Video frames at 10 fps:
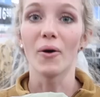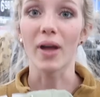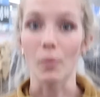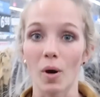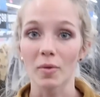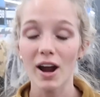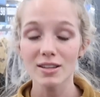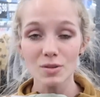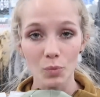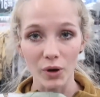Okay, Walmart
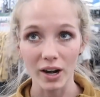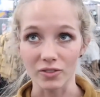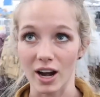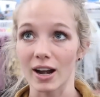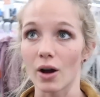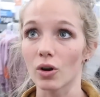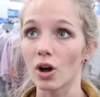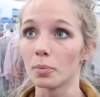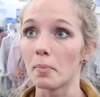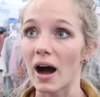has a brand right now
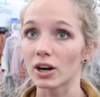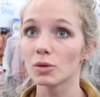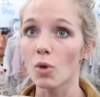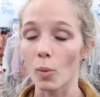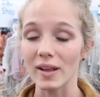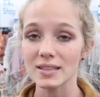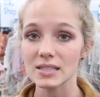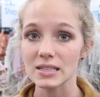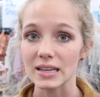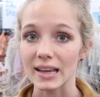called Modern
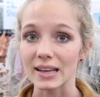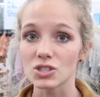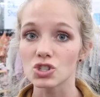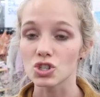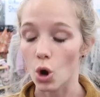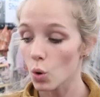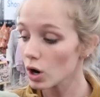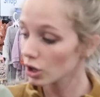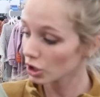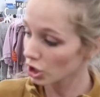Moments. It is so
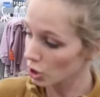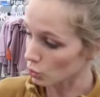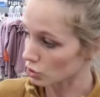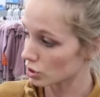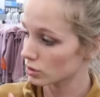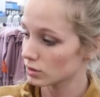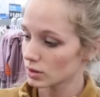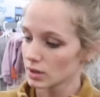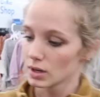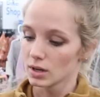cute.
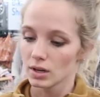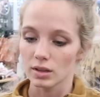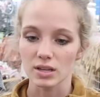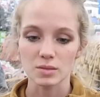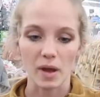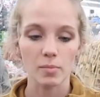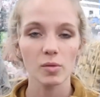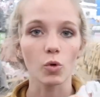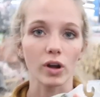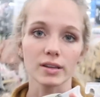This might be
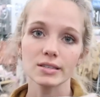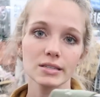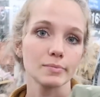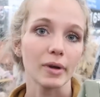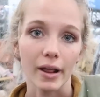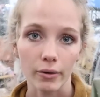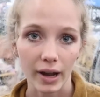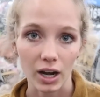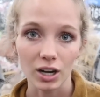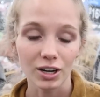boys, but I don't
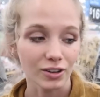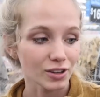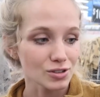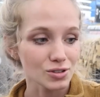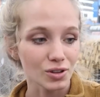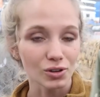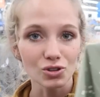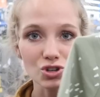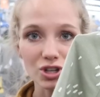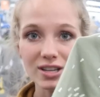care. There's little
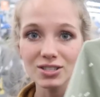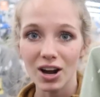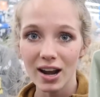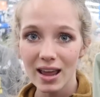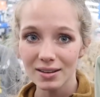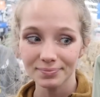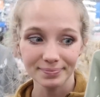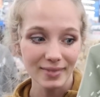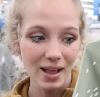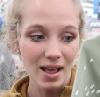trees on it.
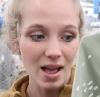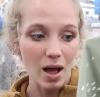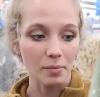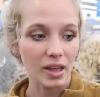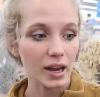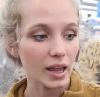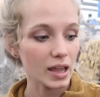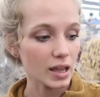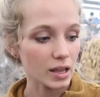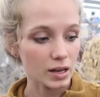I'm getting
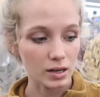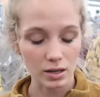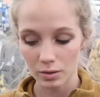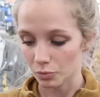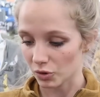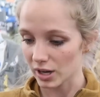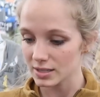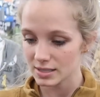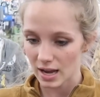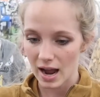it in
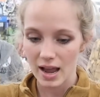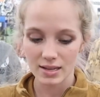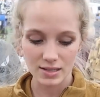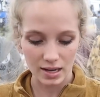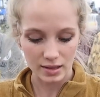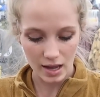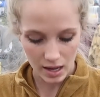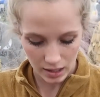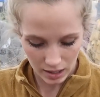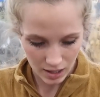Bria's size, and
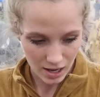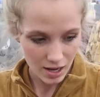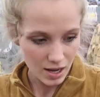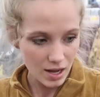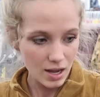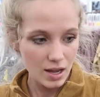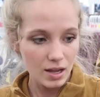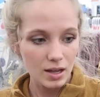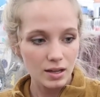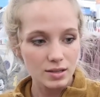then
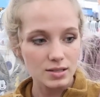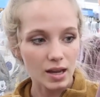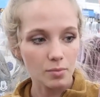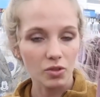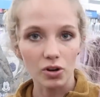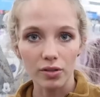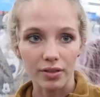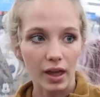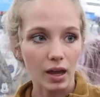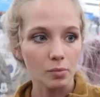same little
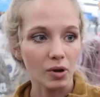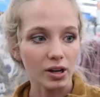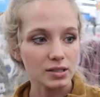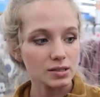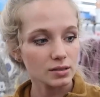thing, but